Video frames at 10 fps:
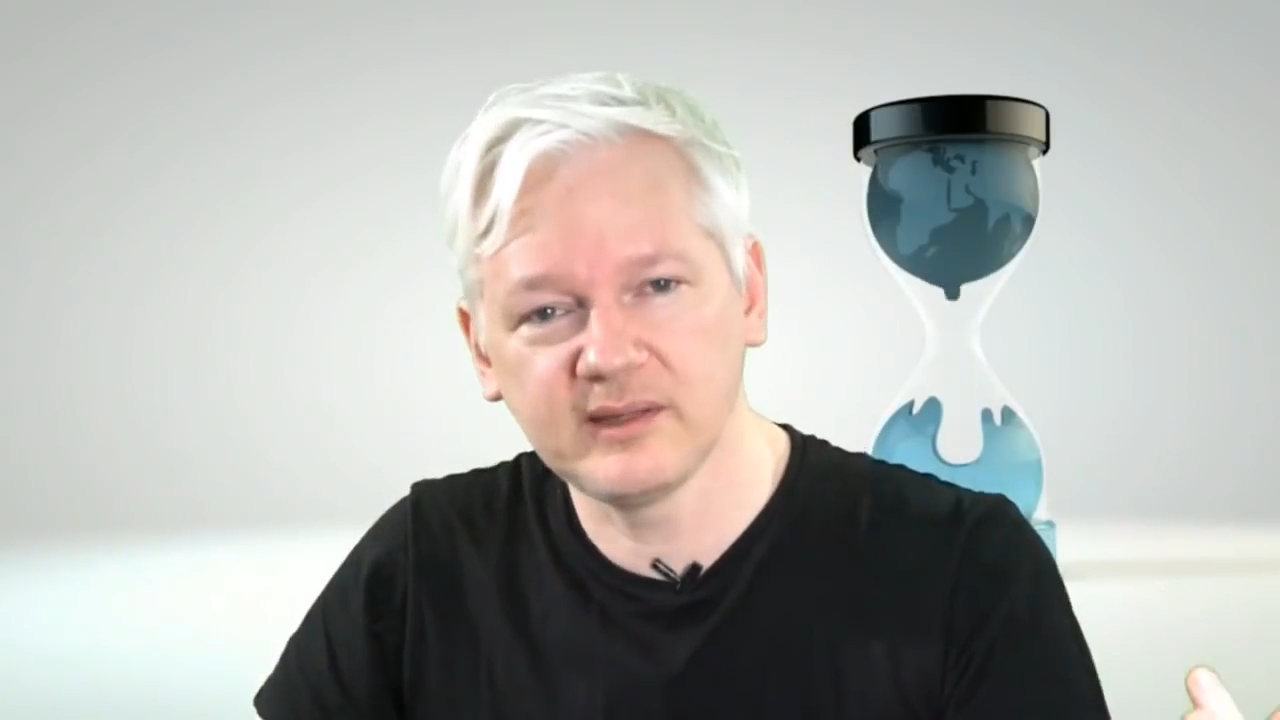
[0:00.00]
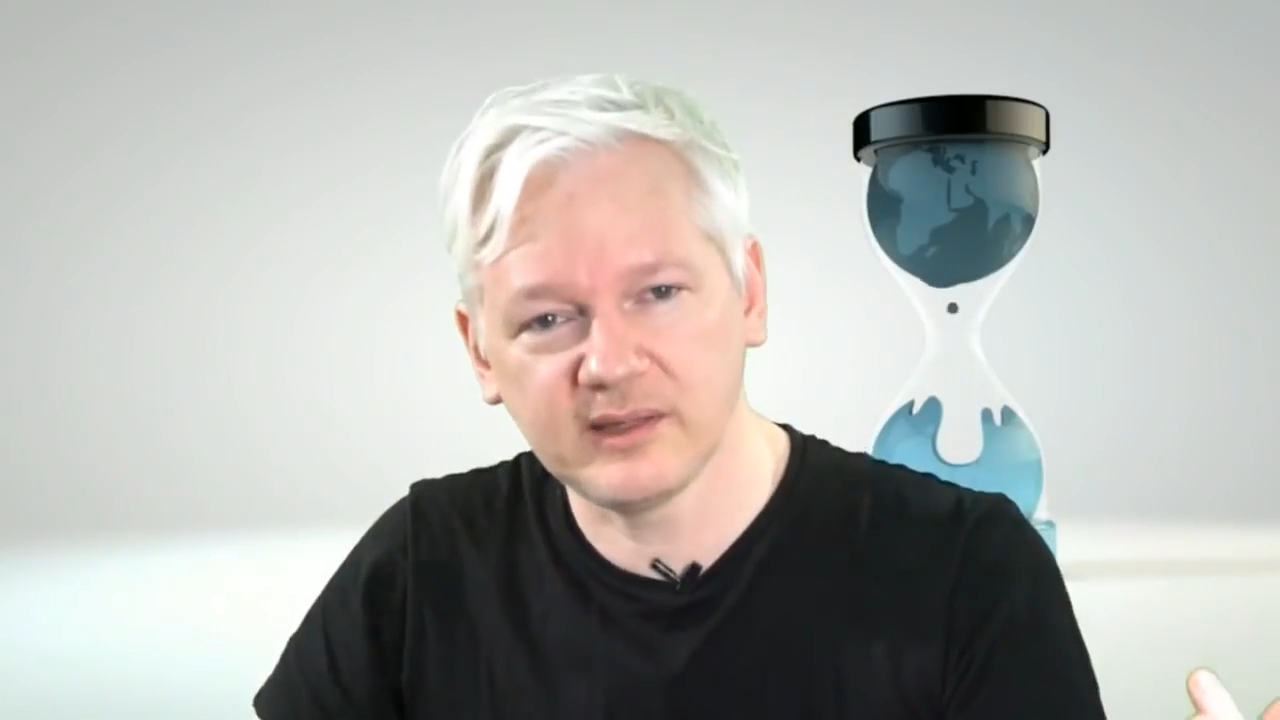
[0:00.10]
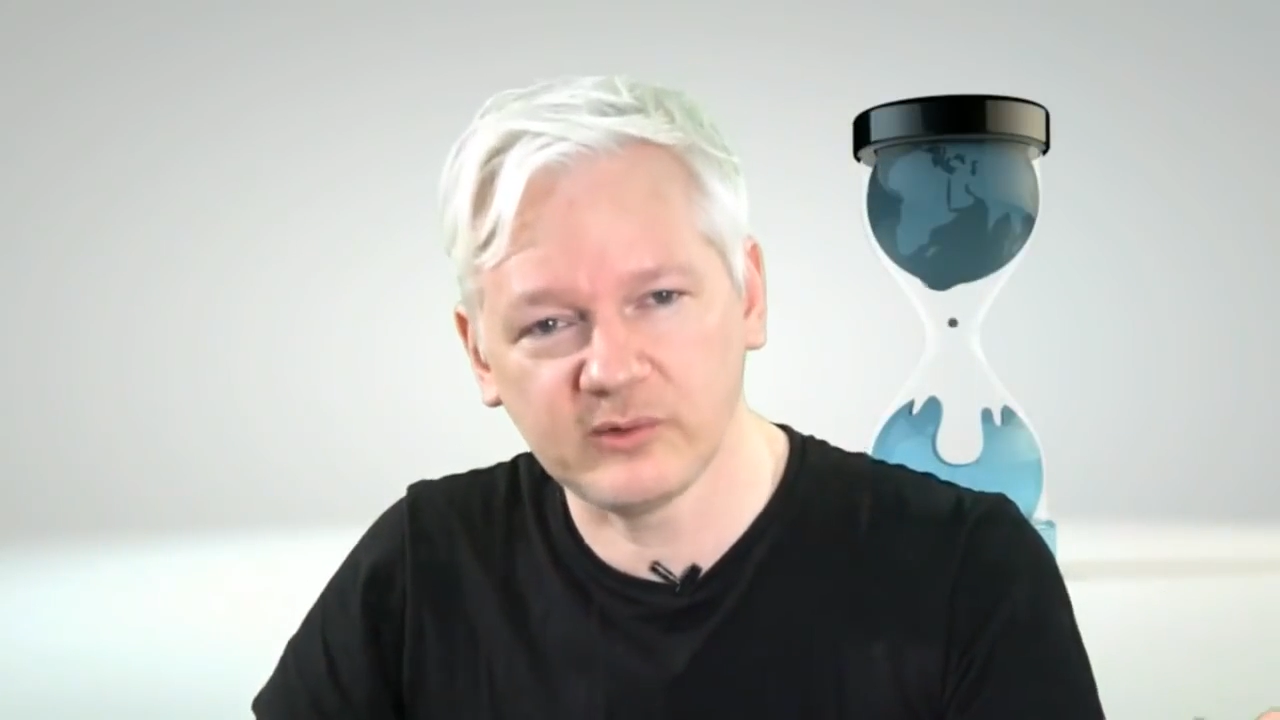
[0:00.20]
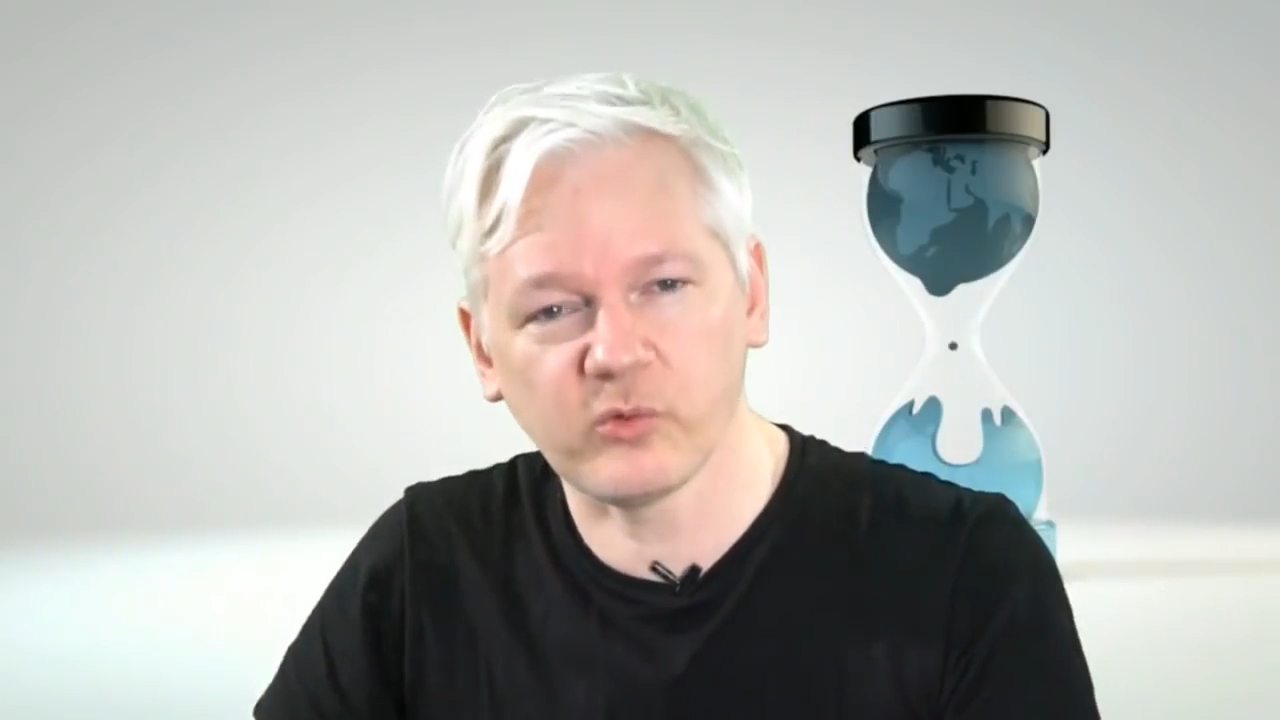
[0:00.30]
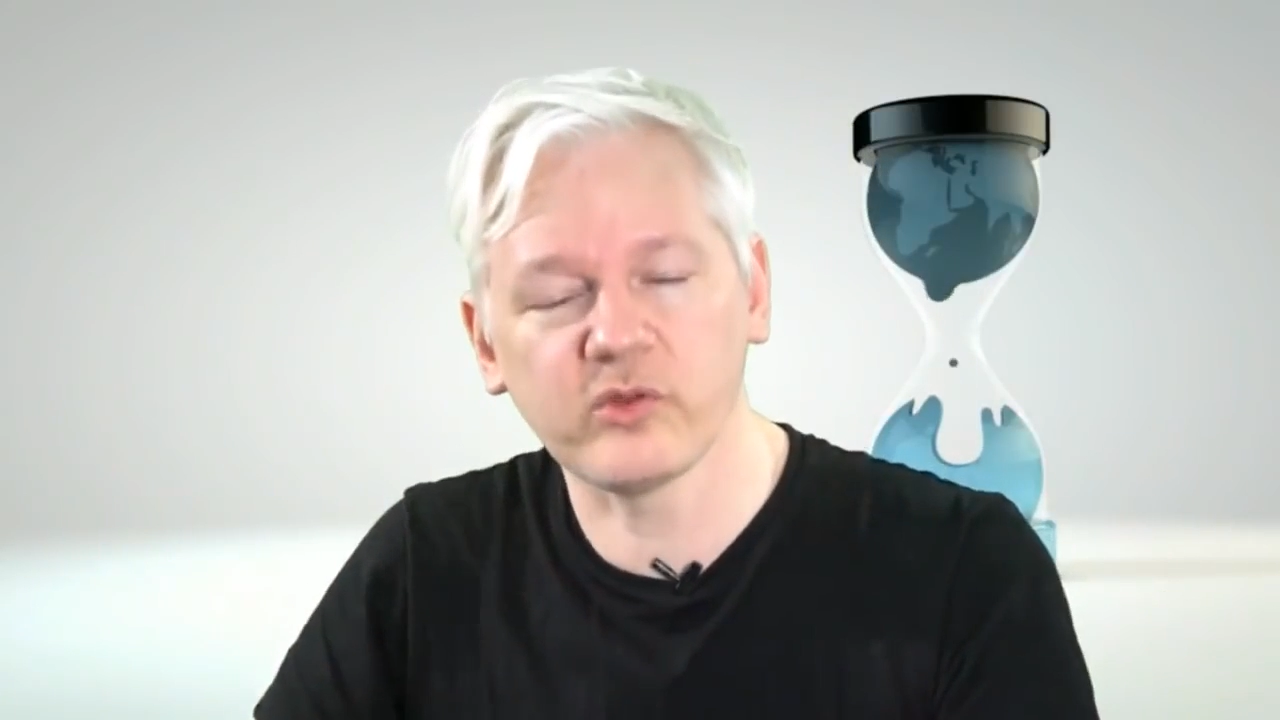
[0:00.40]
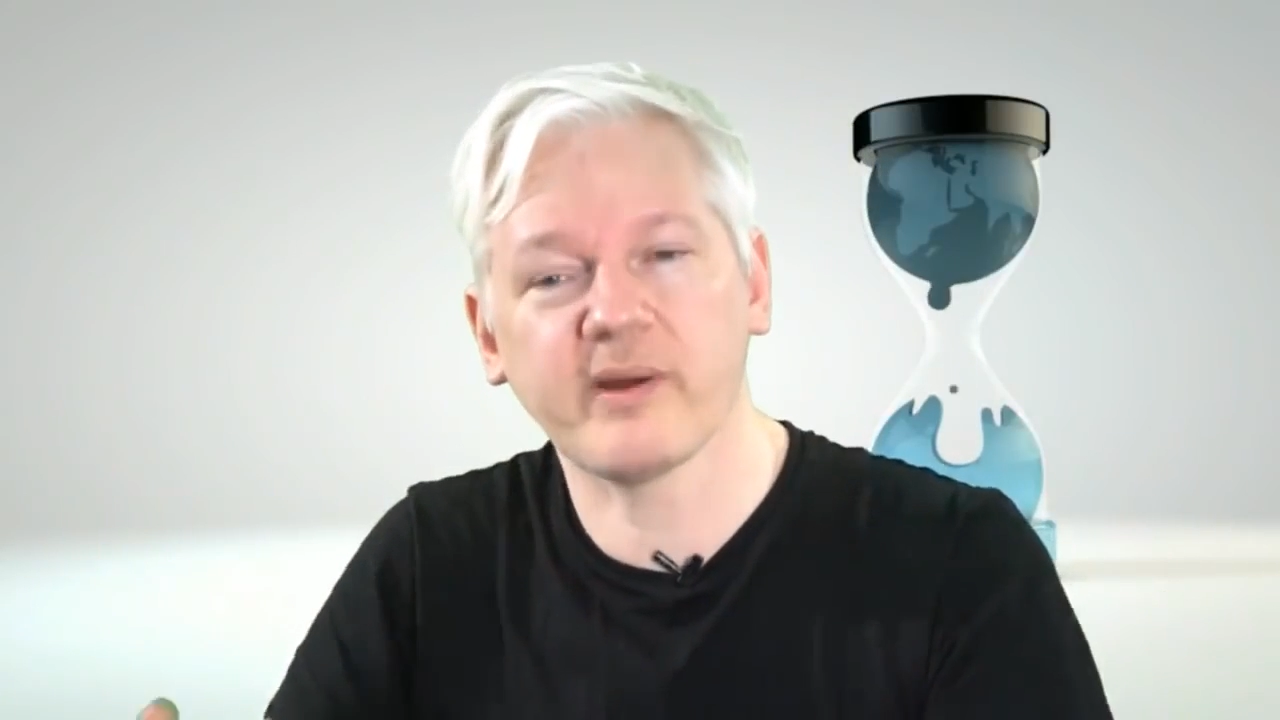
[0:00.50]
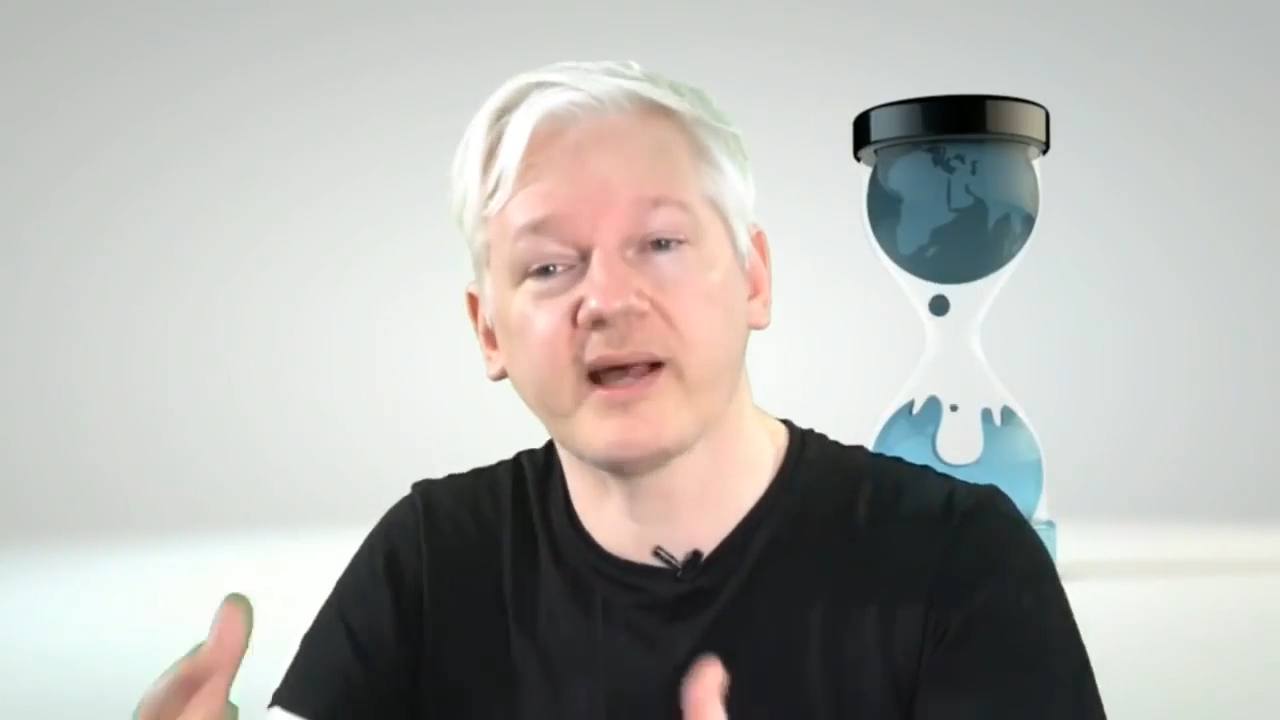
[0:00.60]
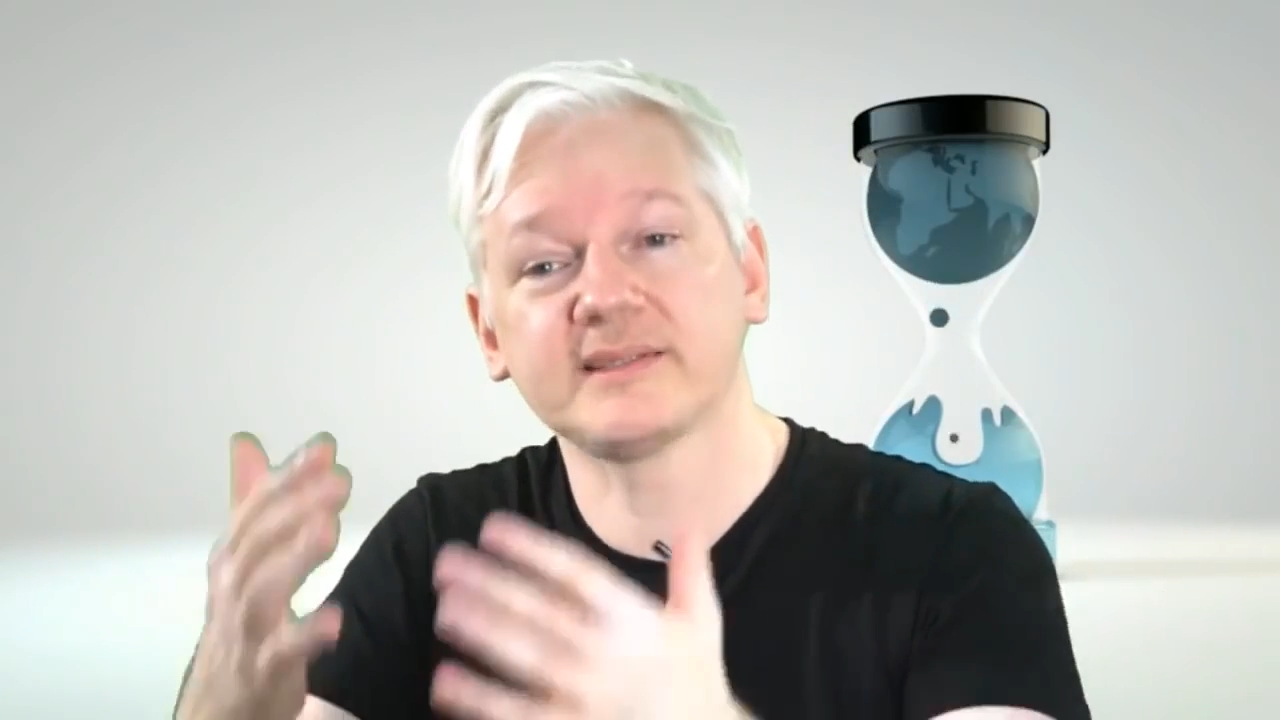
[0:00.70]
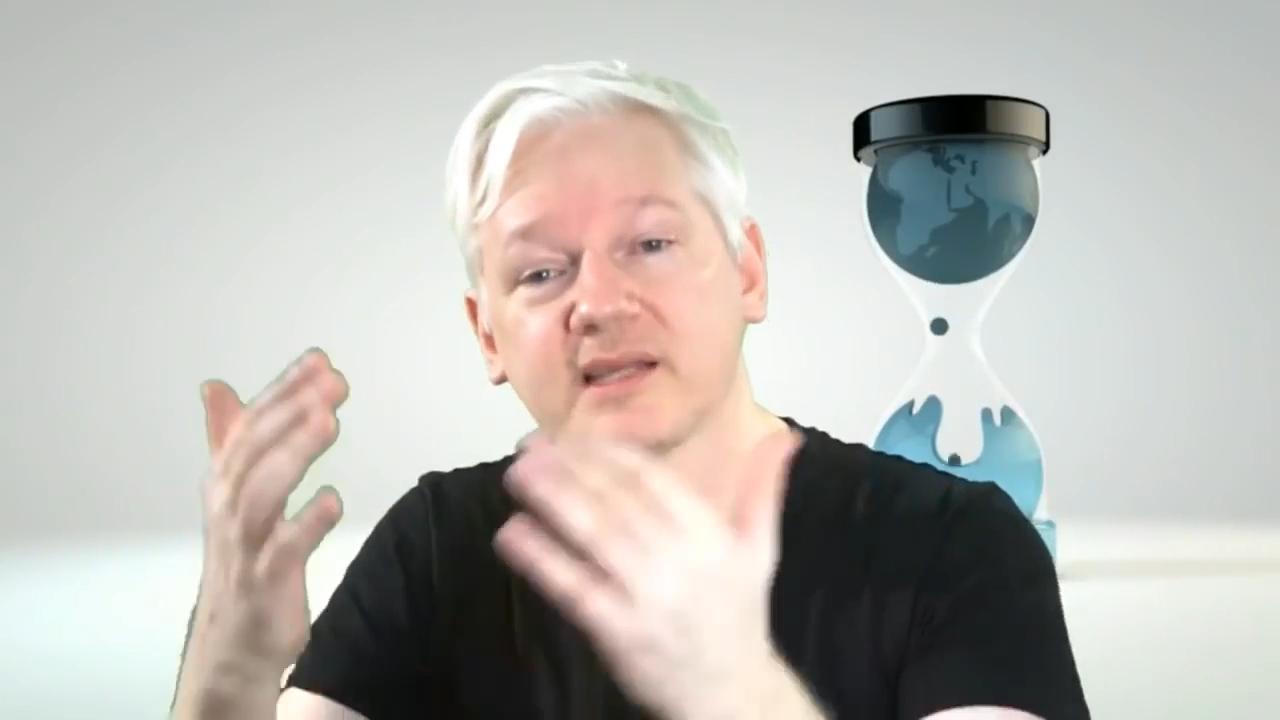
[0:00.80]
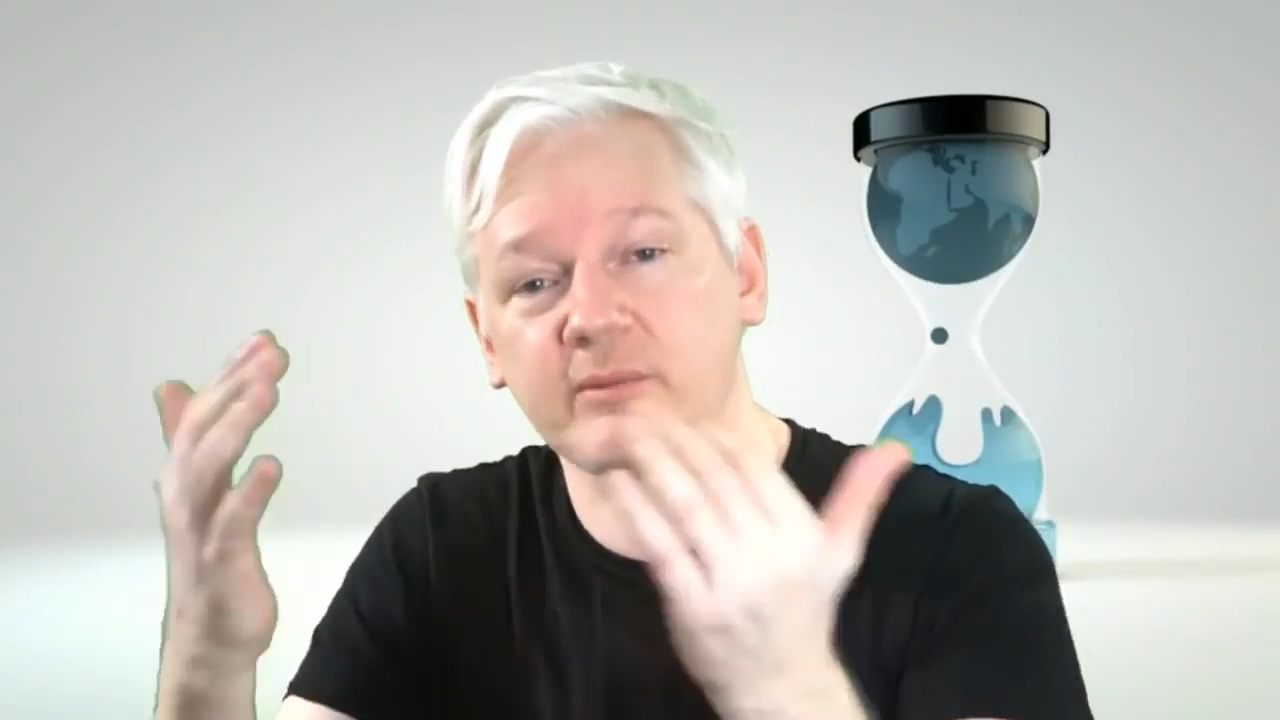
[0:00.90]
and all the parts coming